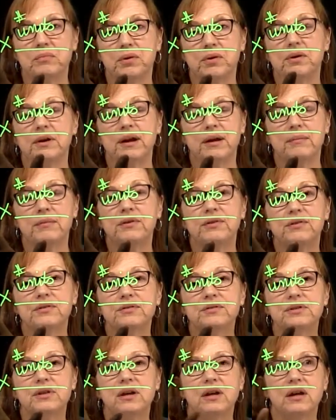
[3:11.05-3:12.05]

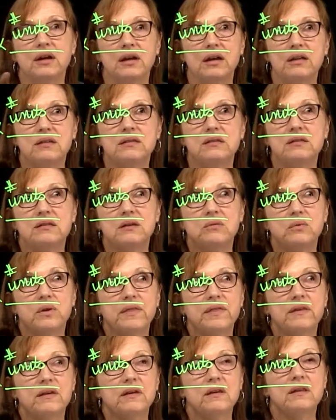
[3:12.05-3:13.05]
parameters and see
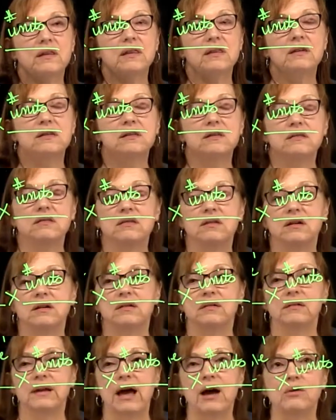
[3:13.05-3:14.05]
what
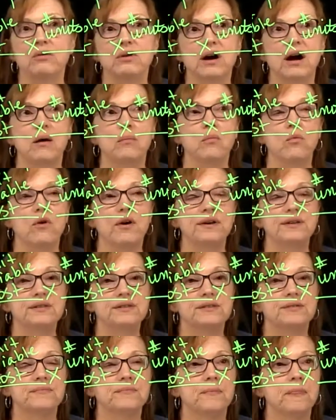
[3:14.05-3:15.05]
the outcome
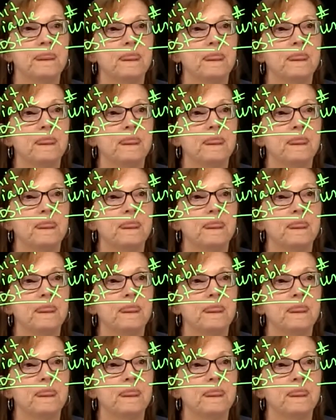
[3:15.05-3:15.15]
was.